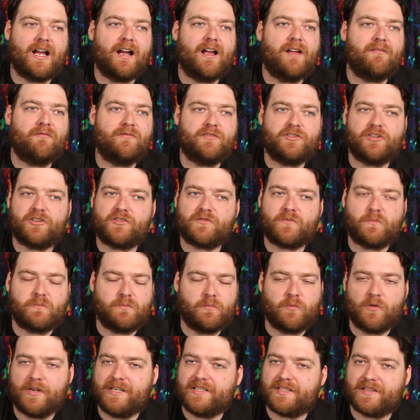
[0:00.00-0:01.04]
I've just
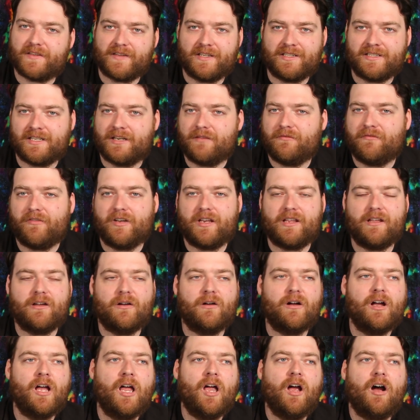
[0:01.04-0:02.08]
recently did a
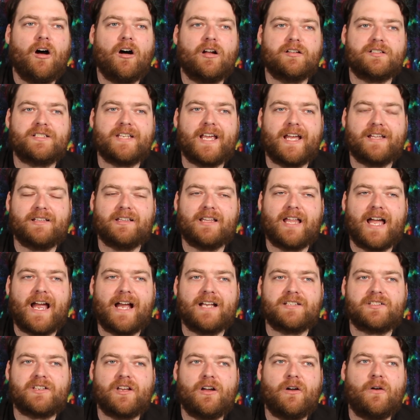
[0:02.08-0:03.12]
video on Ted
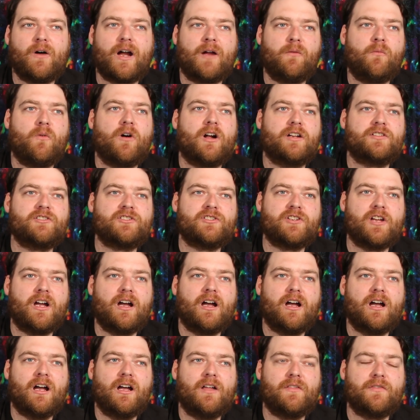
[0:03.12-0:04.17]
Lasso. I watched
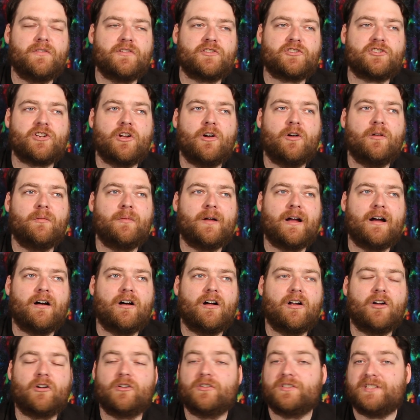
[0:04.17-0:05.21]
the show
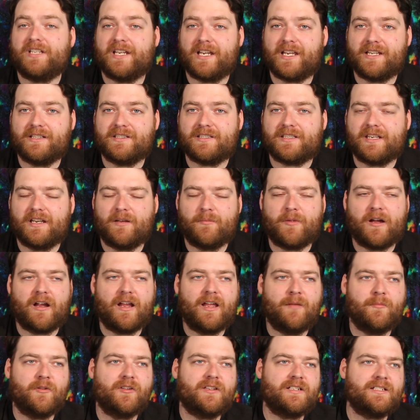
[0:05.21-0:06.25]

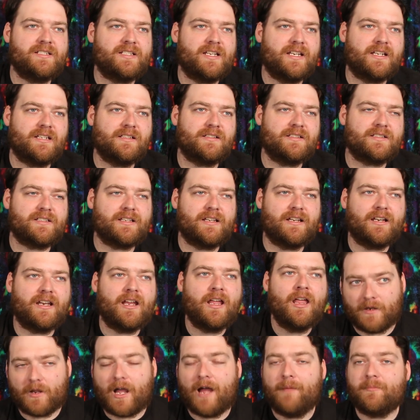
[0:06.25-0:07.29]
about Emily Dickinson.
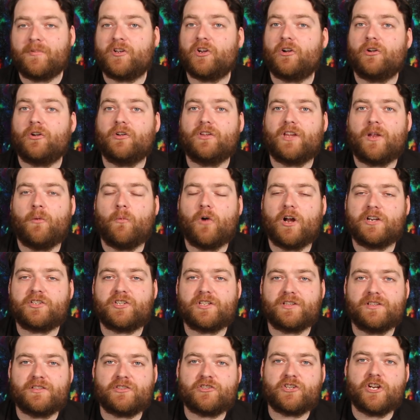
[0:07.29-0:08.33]
I'm currently
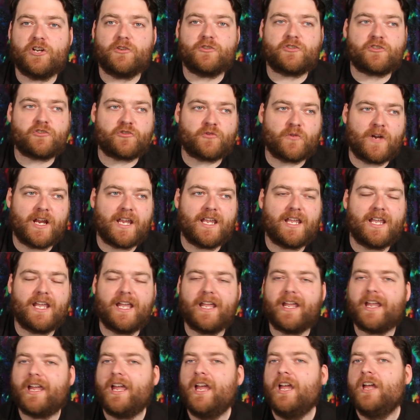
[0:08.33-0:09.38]
watching the show
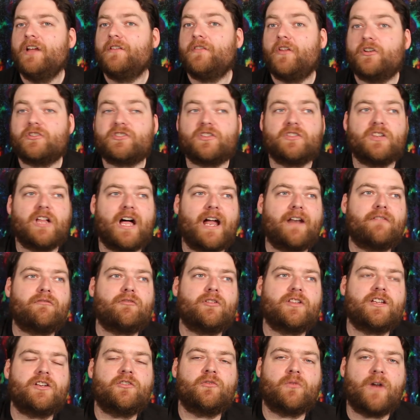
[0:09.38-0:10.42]
Shrinking. There's a lot of
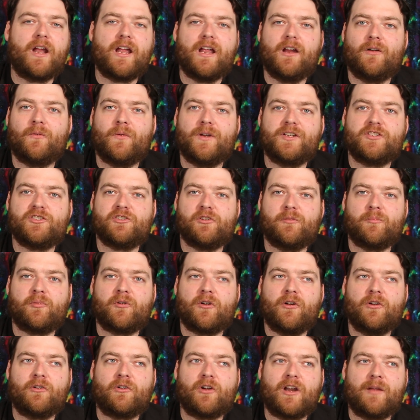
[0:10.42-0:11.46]
really great original
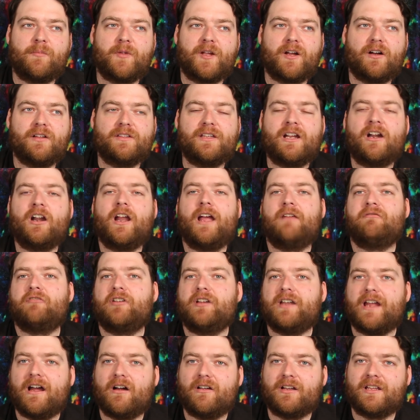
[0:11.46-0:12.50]
programming on there. Every
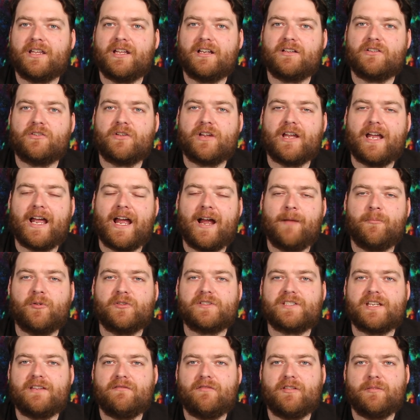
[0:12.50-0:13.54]
now and again, you'll get Apple
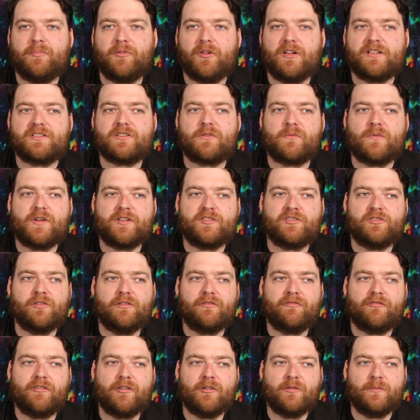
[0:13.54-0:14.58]
TV Plus original
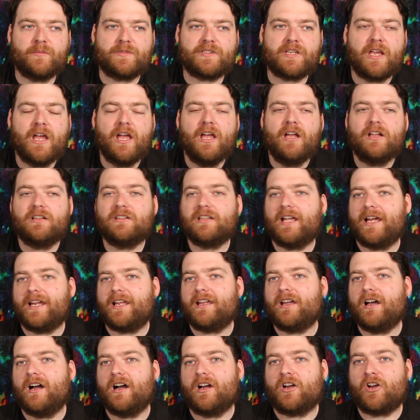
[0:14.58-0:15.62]
films
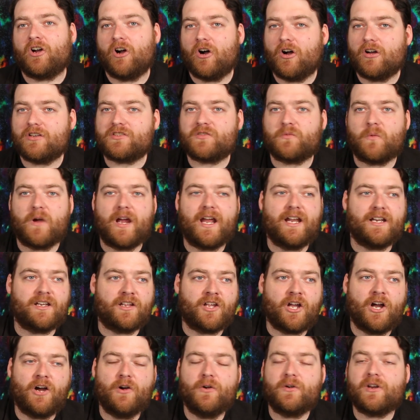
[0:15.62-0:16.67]
like Causeway and
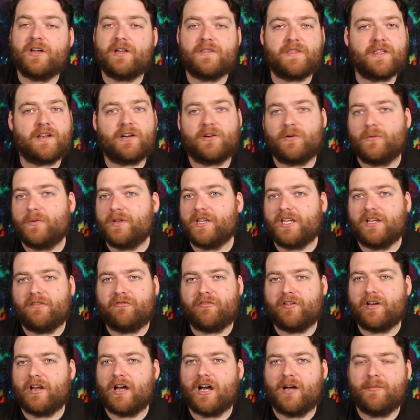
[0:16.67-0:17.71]
Coda that are really
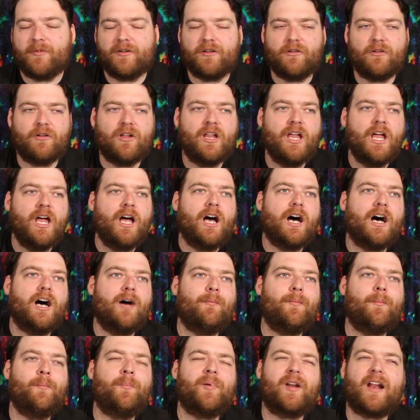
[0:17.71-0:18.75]
phenomenal.
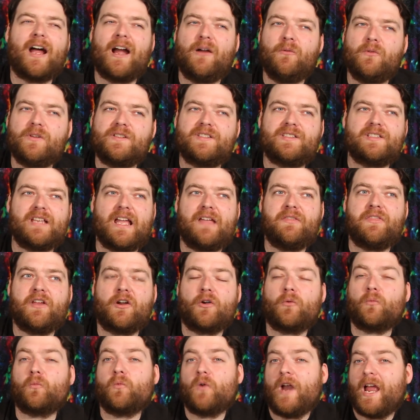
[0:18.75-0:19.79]
But I would say
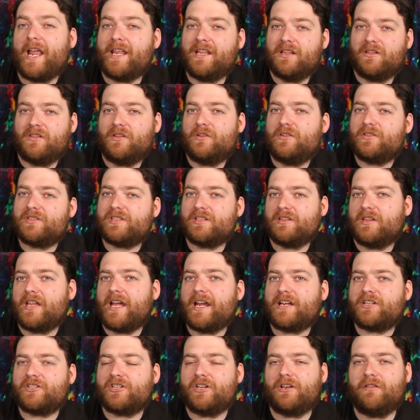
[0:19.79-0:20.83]
their regular
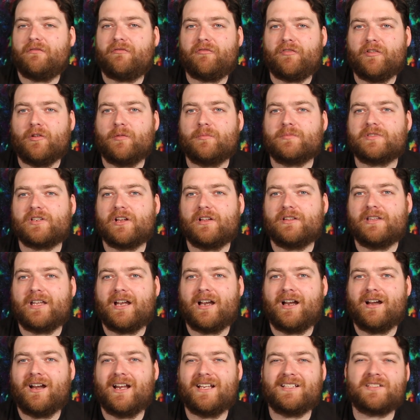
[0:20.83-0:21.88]
selection of films on
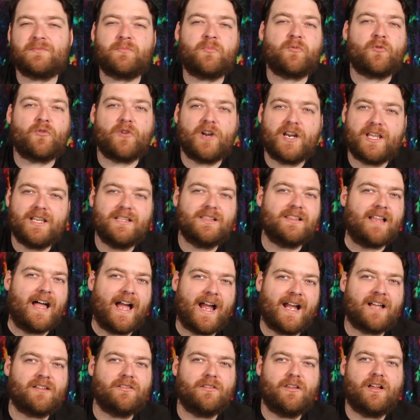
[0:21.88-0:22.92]
there is pretty
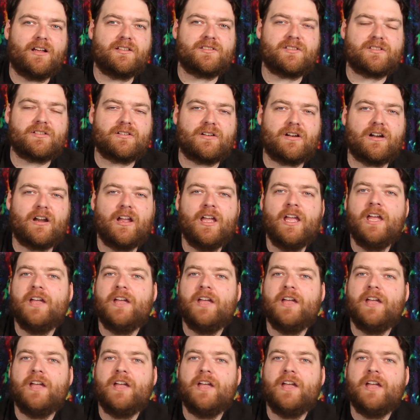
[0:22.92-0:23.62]
lackluster.